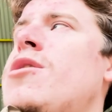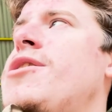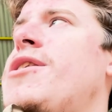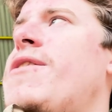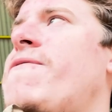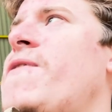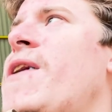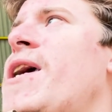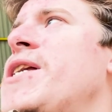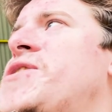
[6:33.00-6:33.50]

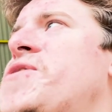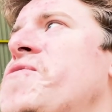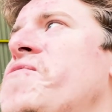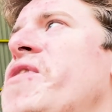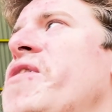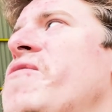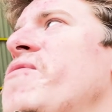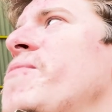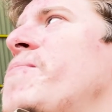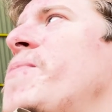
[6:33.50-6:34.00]

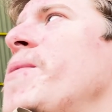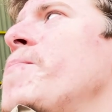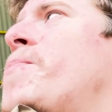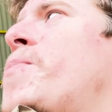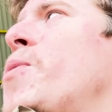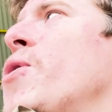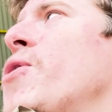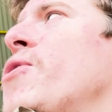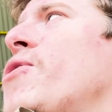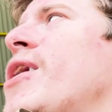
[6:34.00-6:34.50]
Defensively we've been
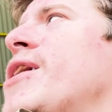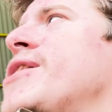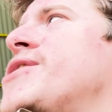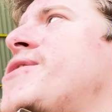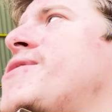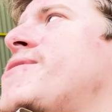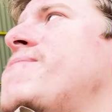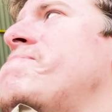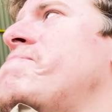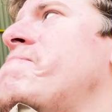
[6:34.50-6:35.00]
poor this
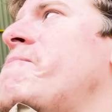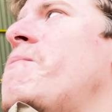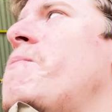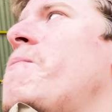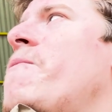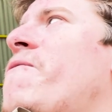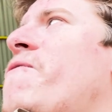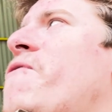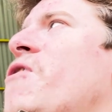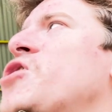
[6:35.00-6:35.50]

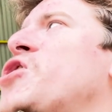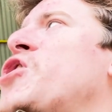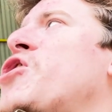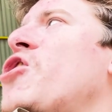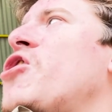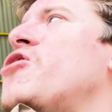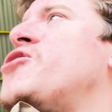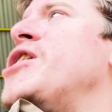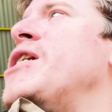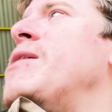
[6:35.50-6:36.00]
first
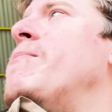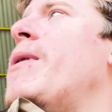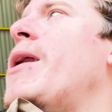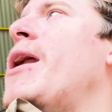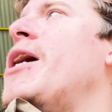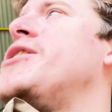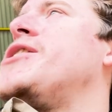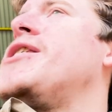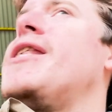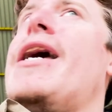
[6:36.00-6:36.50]
13
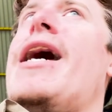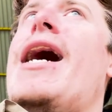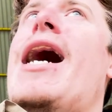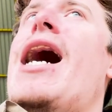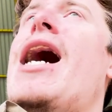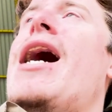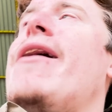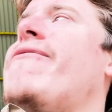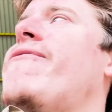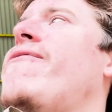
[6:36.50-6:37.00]
minutes and a
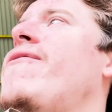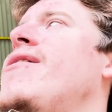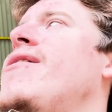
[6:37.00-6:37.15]
half.